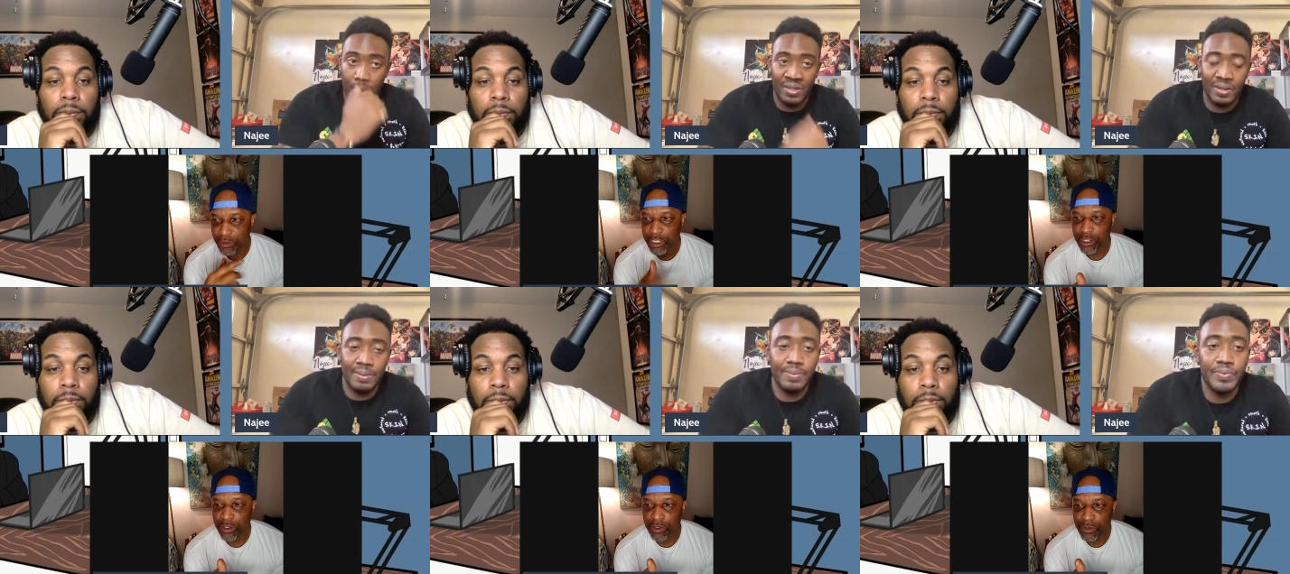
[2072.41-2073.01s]
Speaker 1: was
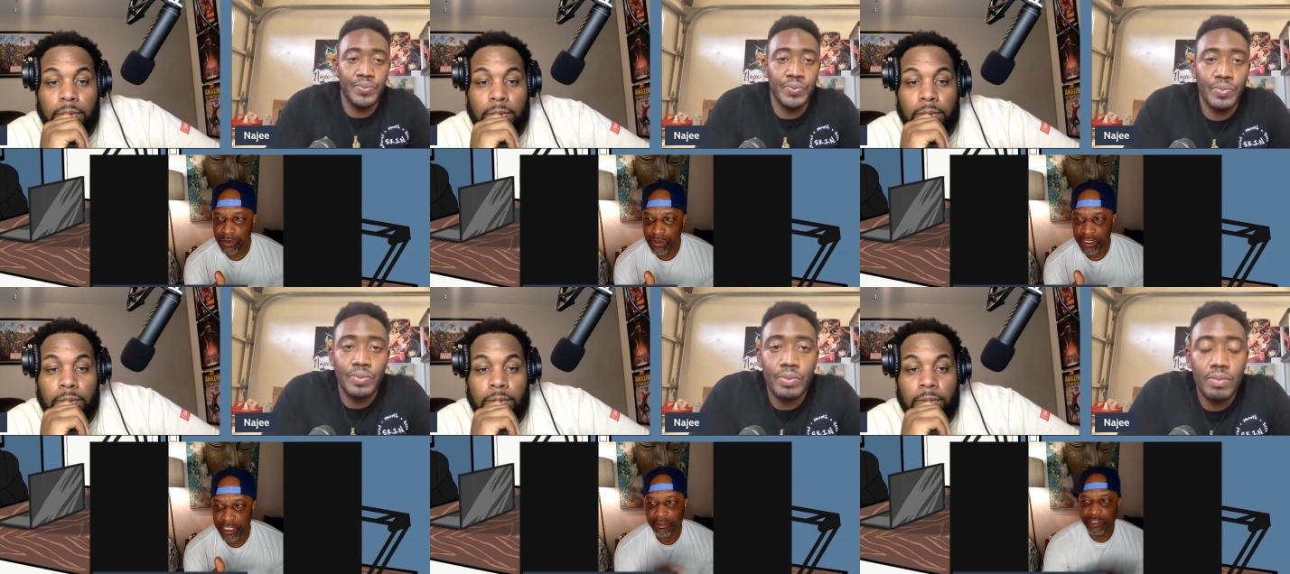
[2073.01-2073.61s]
cool.
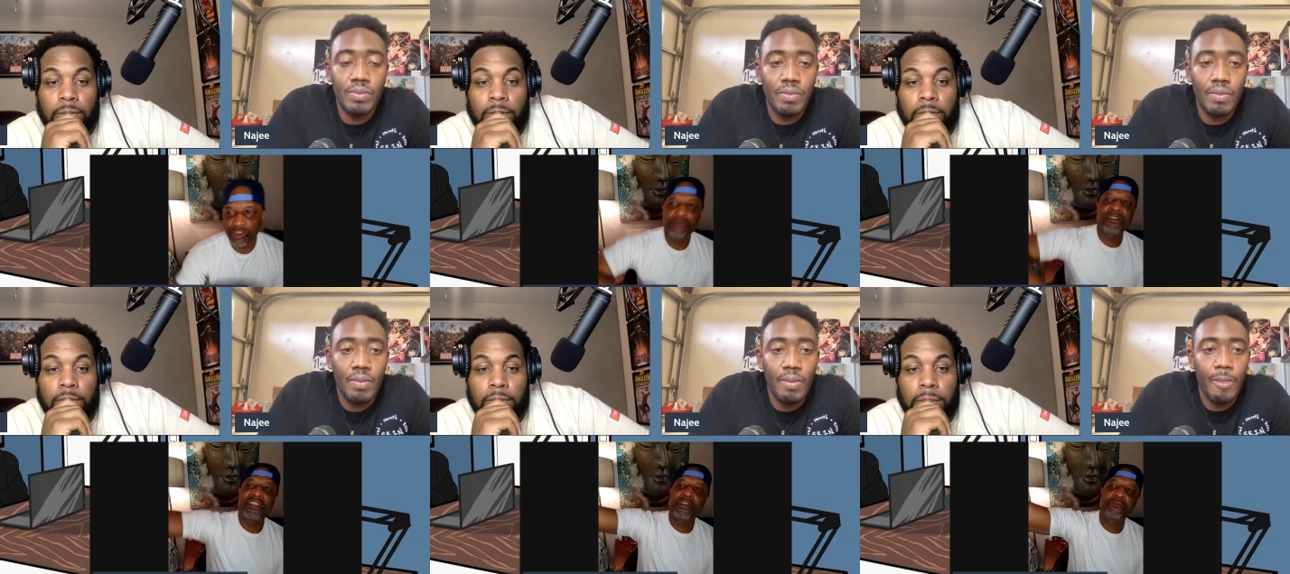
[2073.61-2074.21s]
They were throwing
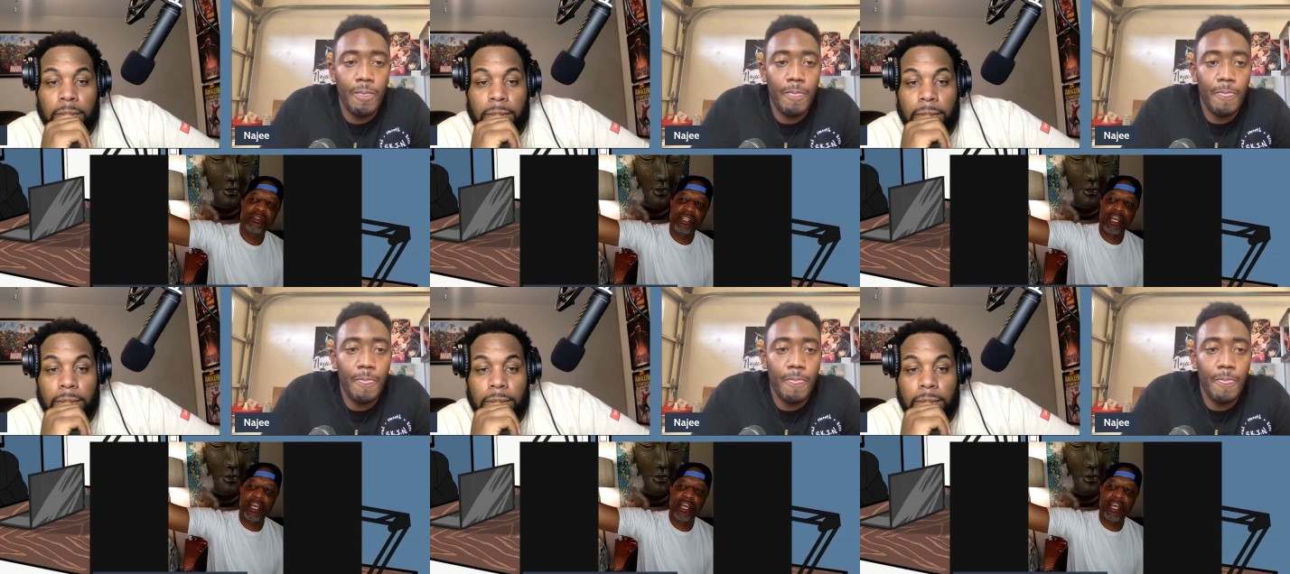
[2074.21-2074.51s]
money up there